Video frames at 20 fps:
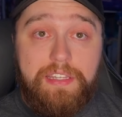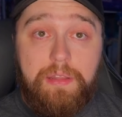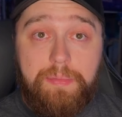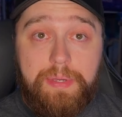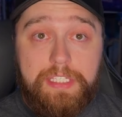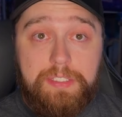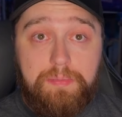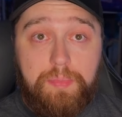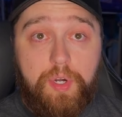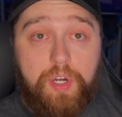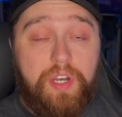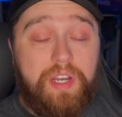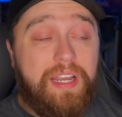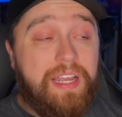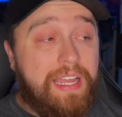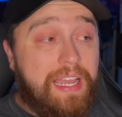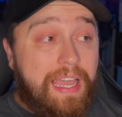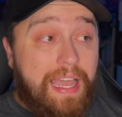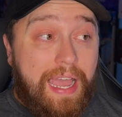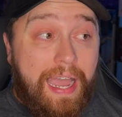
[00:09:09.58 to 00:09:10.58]
the best part.
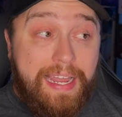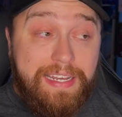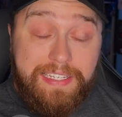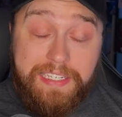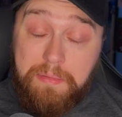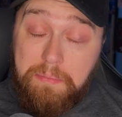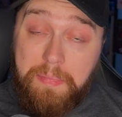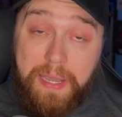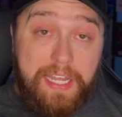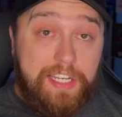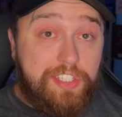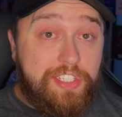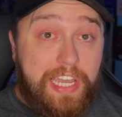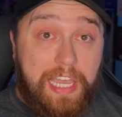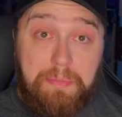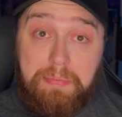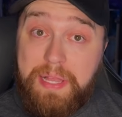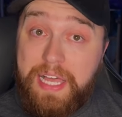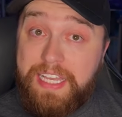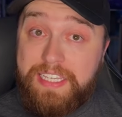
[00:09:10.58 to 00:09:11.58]
I didn't mind
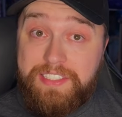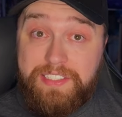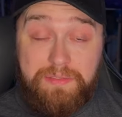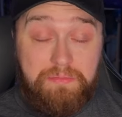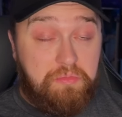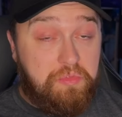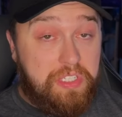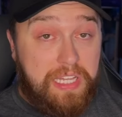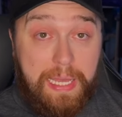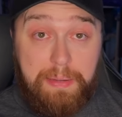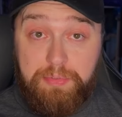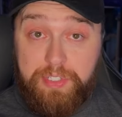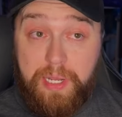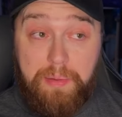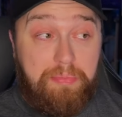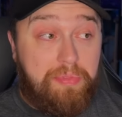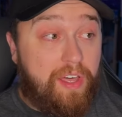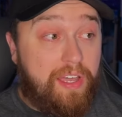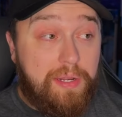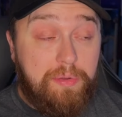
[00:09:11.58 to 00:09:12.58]
Jack Black's
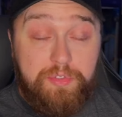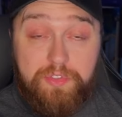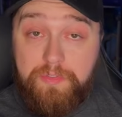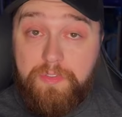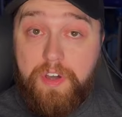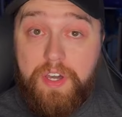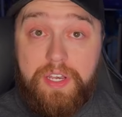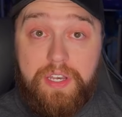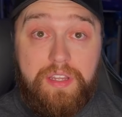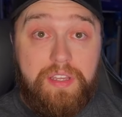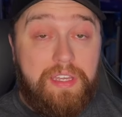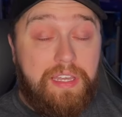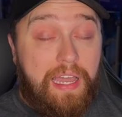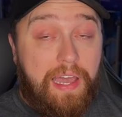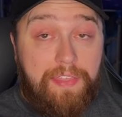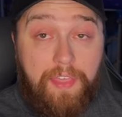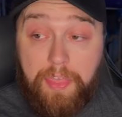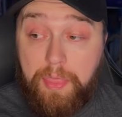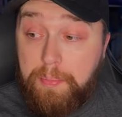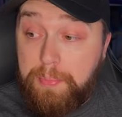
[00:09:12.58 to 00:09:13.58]
Claptrap. Thought he was fun.
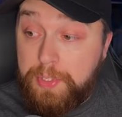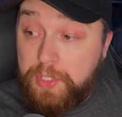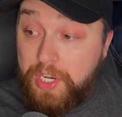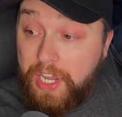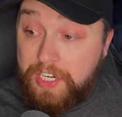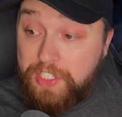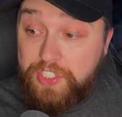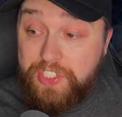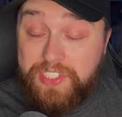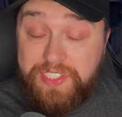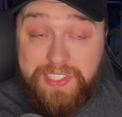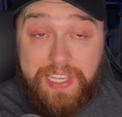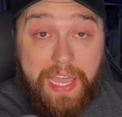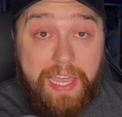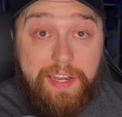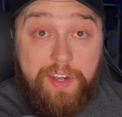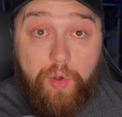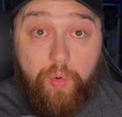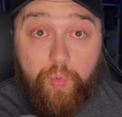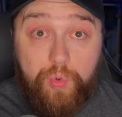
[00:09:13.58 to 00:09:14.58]
I thought the production
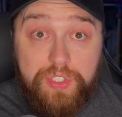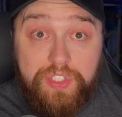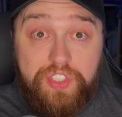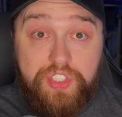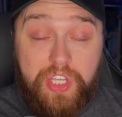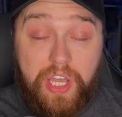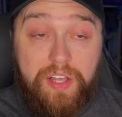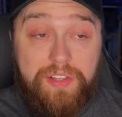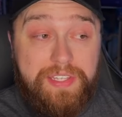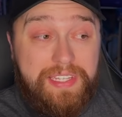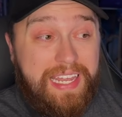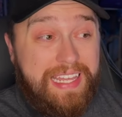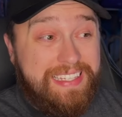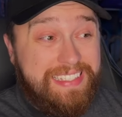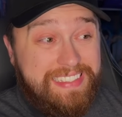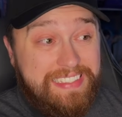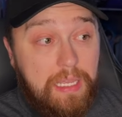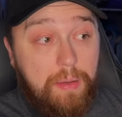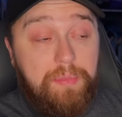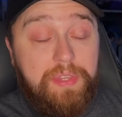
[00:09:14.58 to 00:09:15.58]
design was solid and
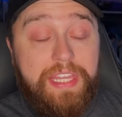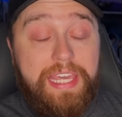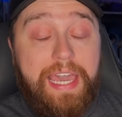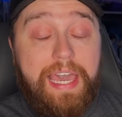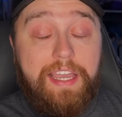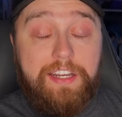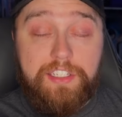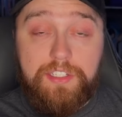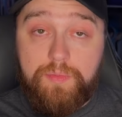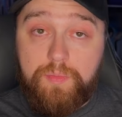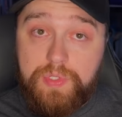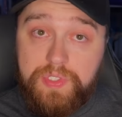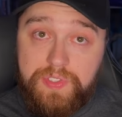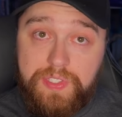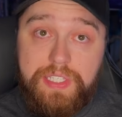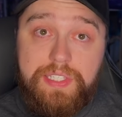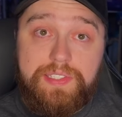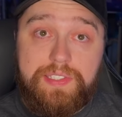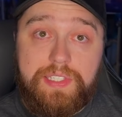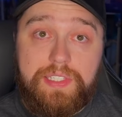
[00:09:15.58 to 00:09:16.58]
some of the action was
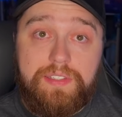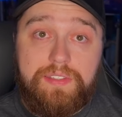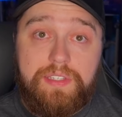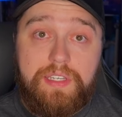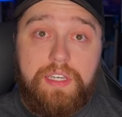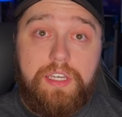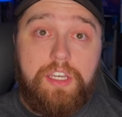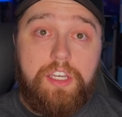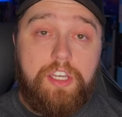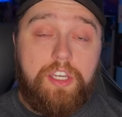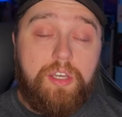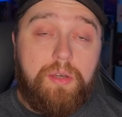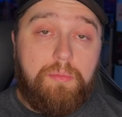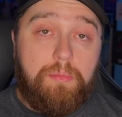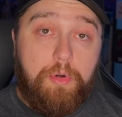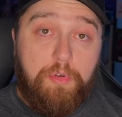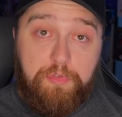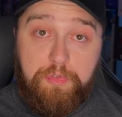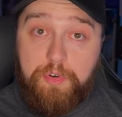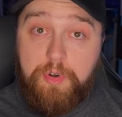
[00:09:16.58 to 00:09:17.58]
decent,
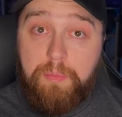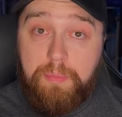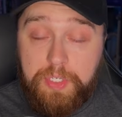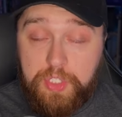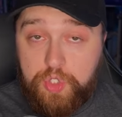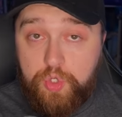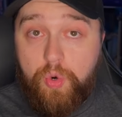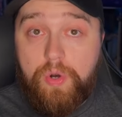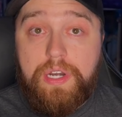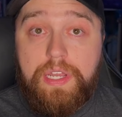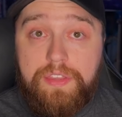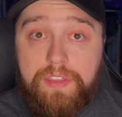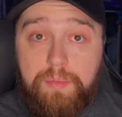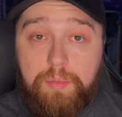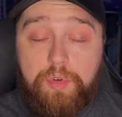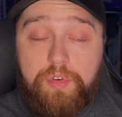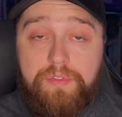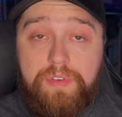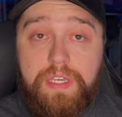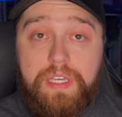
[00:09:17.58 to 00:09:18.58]
but for a majority of the
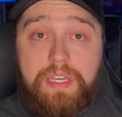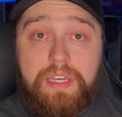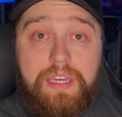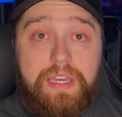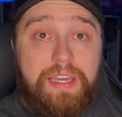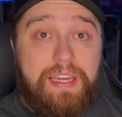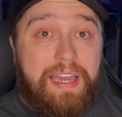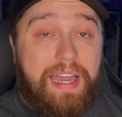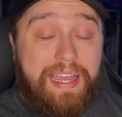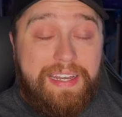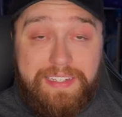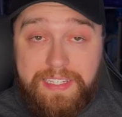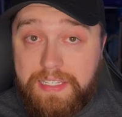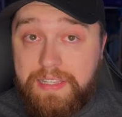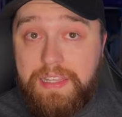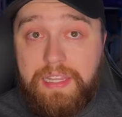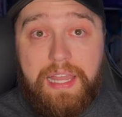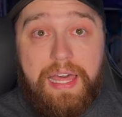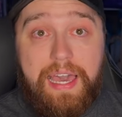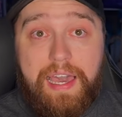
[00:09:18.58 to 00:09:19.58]
movie, I
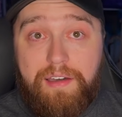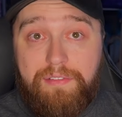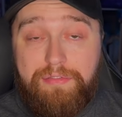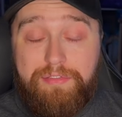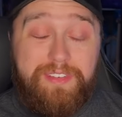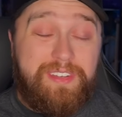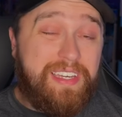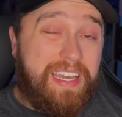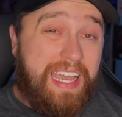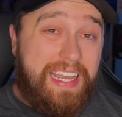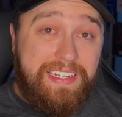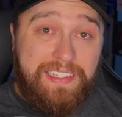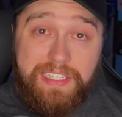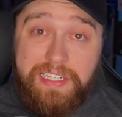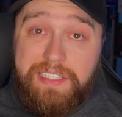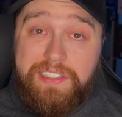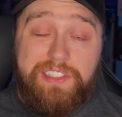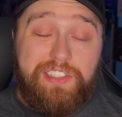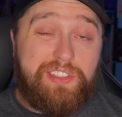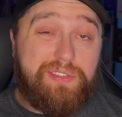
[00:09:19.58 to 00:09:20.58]
didn't laugh, I
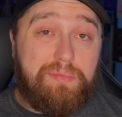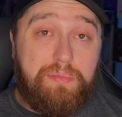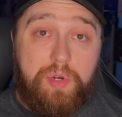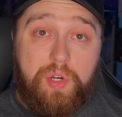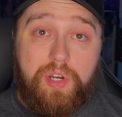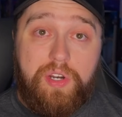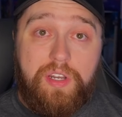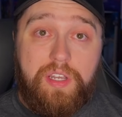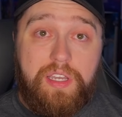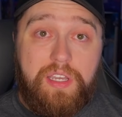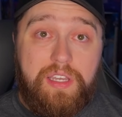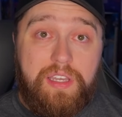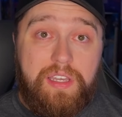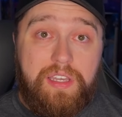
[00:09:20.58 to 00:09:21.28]
didn't smirk,